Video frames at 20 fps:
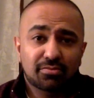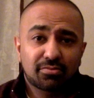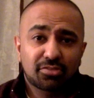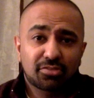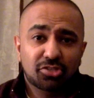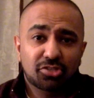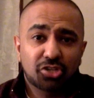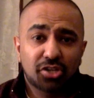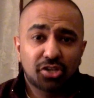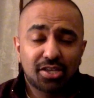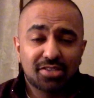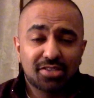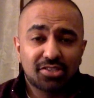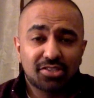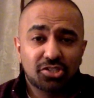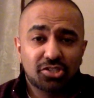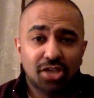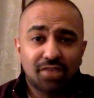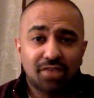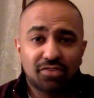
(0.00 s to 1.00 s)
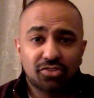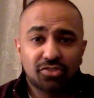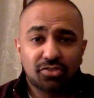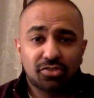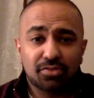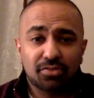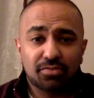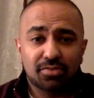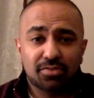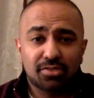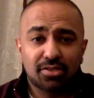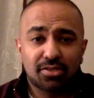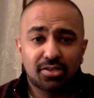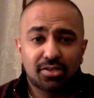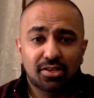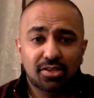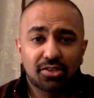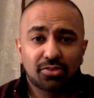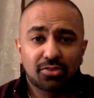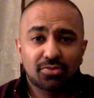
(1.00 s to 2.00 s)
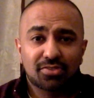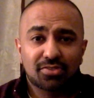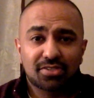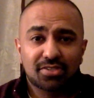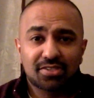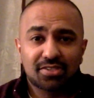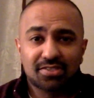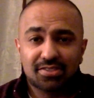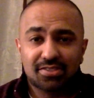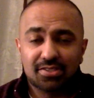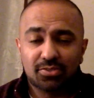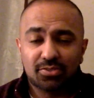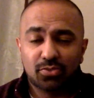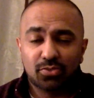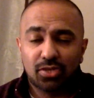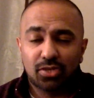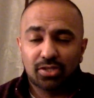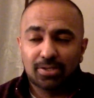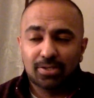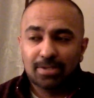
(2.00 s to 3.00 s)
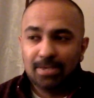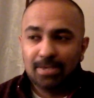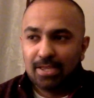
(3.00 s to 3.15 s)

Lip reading: journey as a JavaScript enthusiast as well.